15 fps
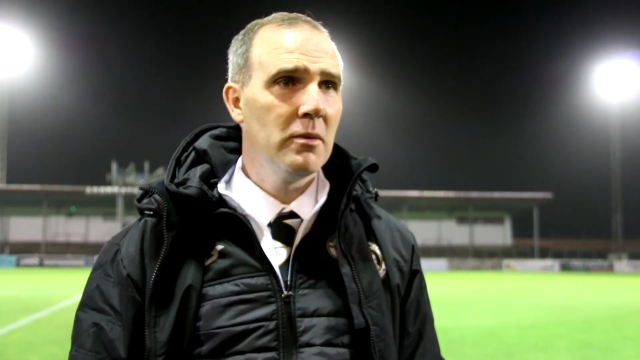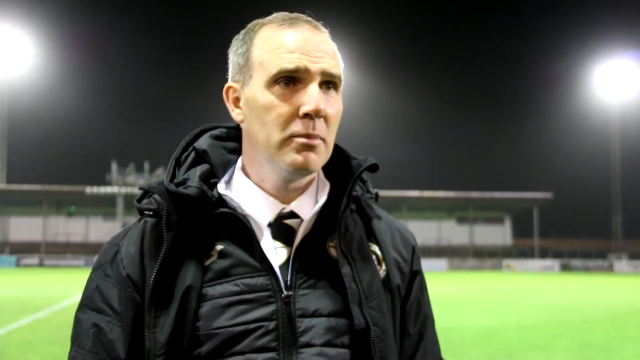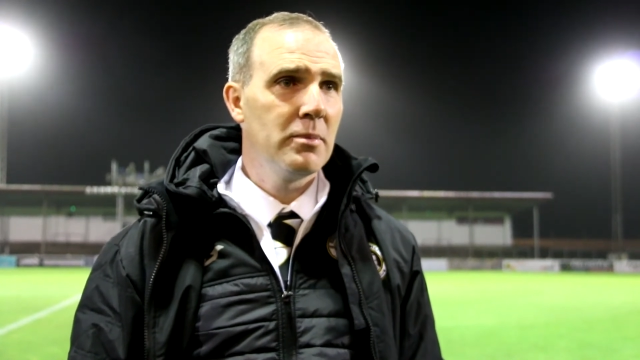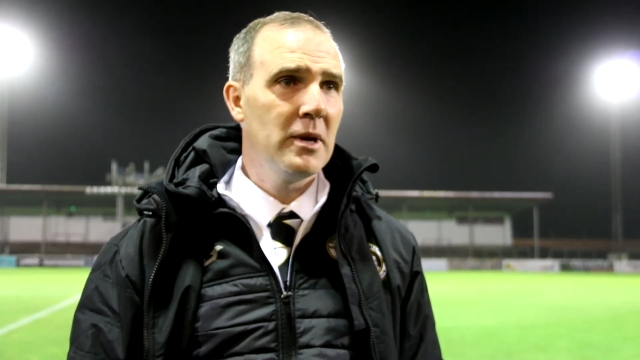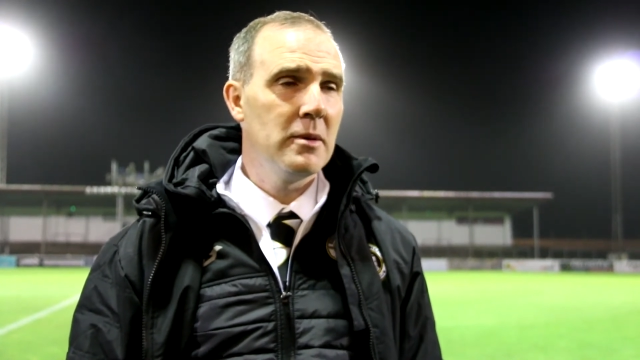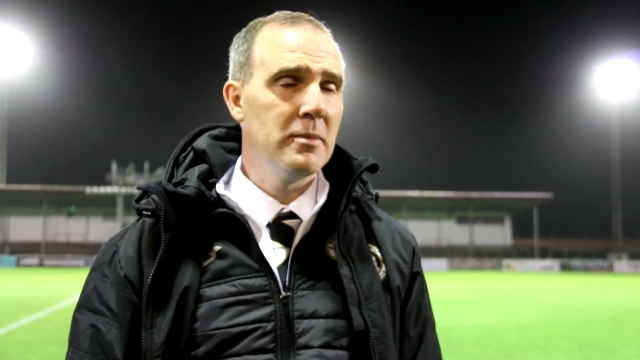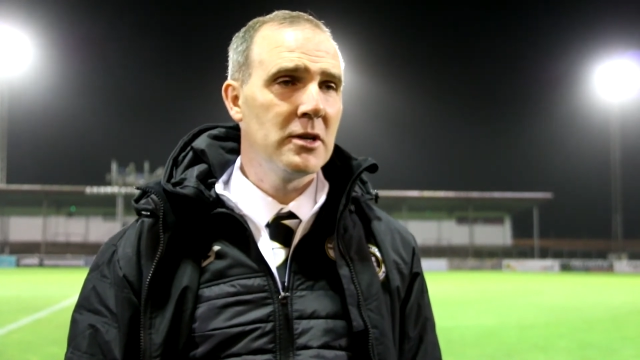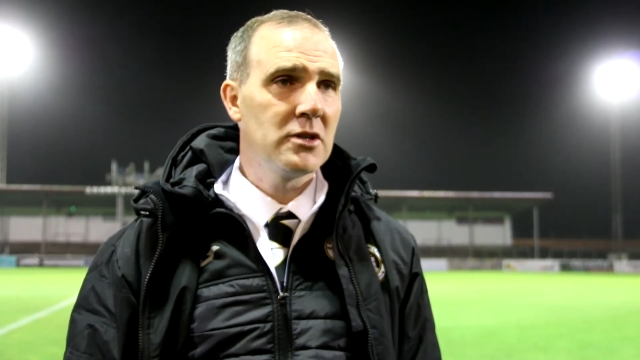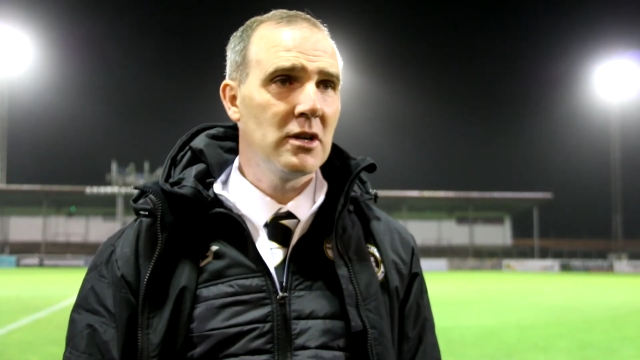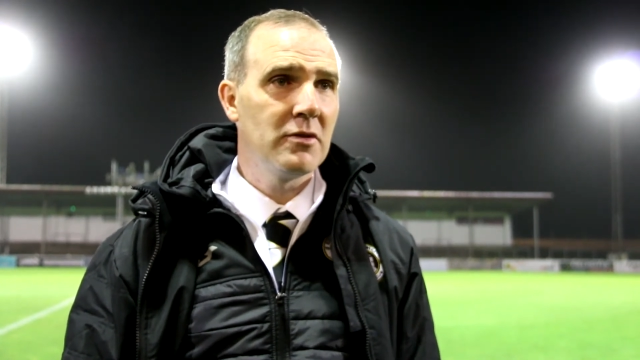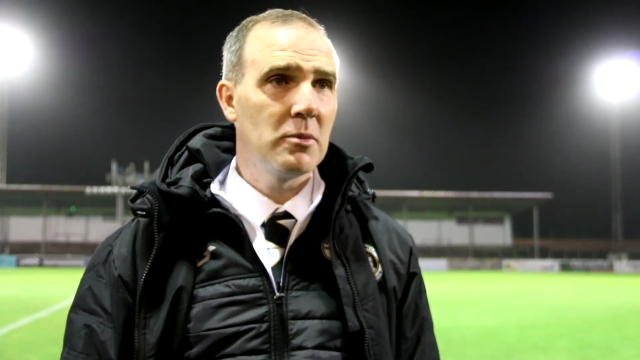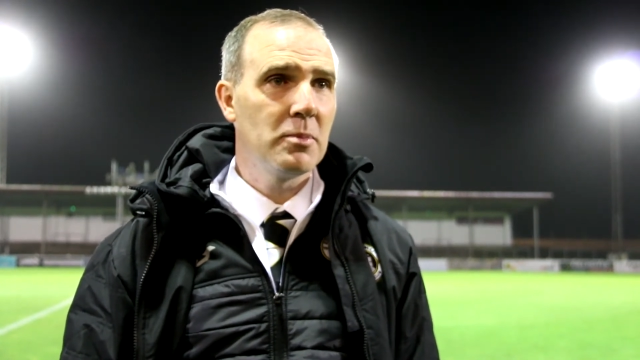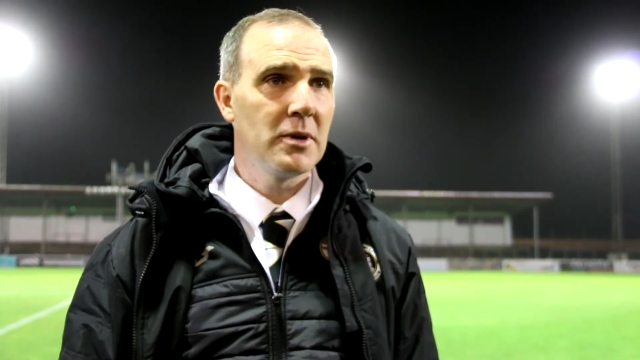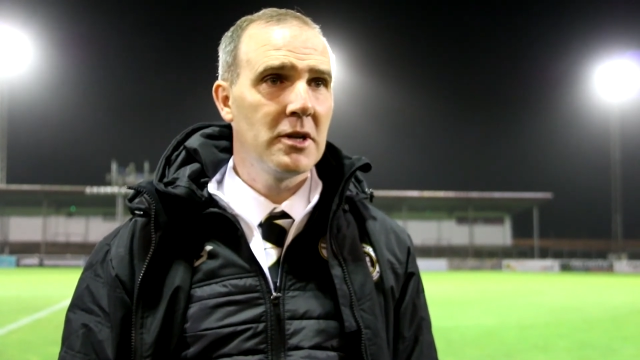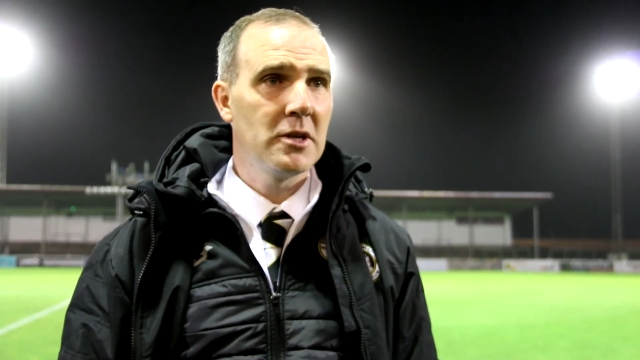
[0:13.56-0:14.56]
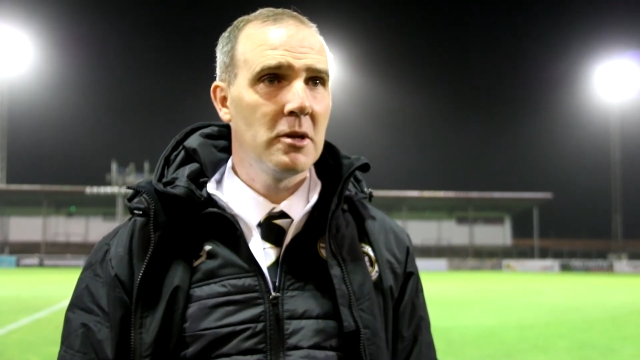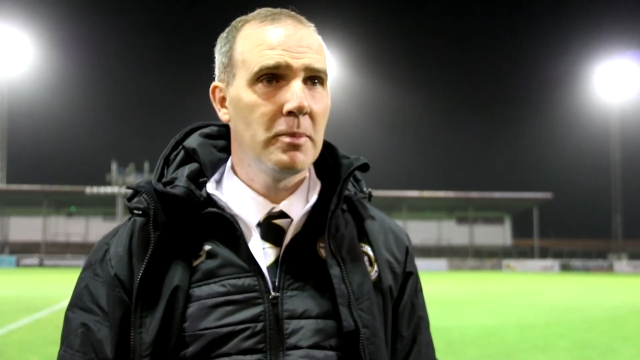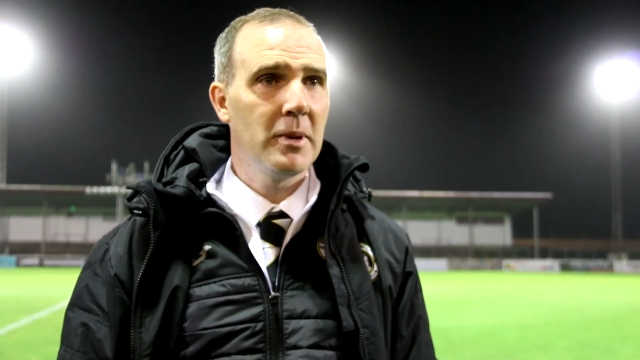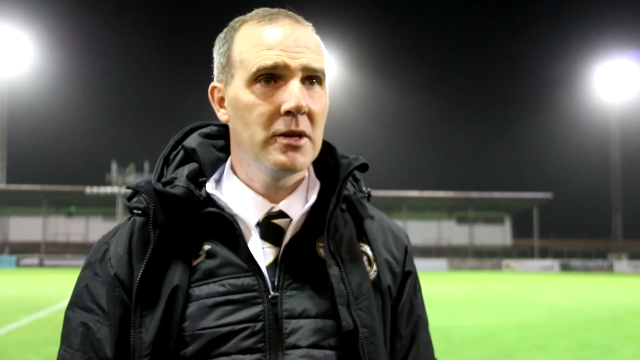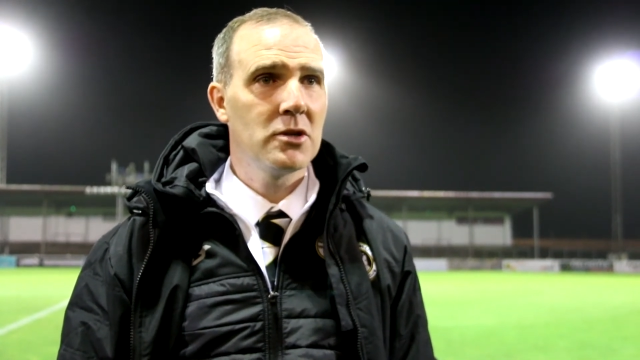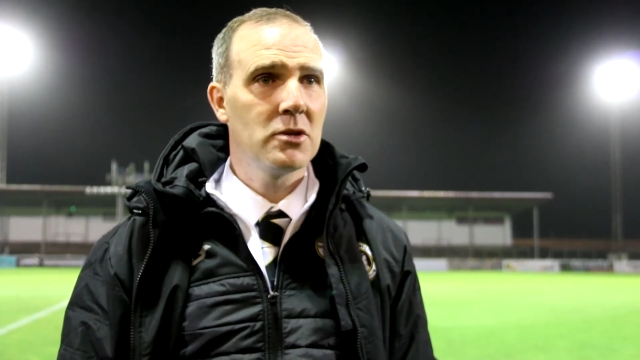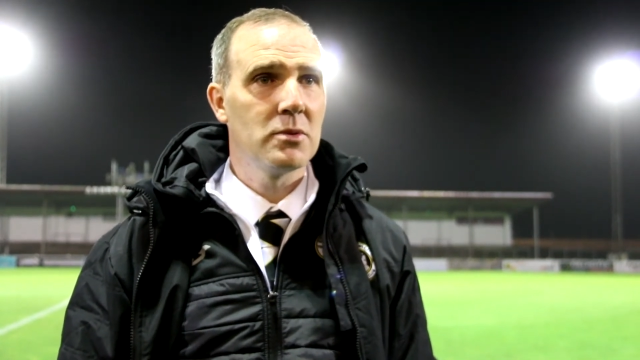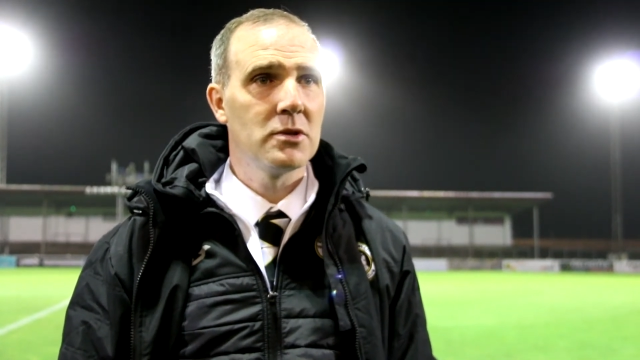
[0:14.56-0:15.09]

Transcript: pretty much every player on the pitch